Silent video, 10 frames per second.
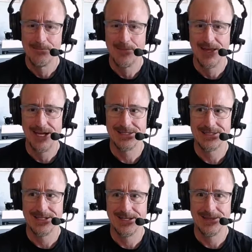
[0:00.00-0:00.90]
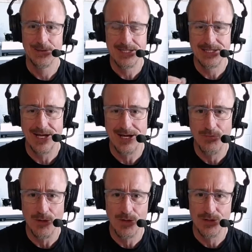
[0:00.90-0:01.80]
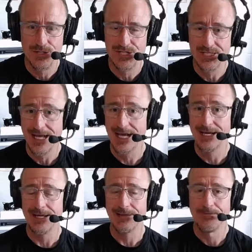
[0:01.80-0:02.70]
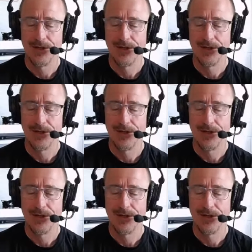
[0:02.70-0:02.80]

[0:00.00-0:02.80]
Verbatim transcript: that uh, there was a time where Christianity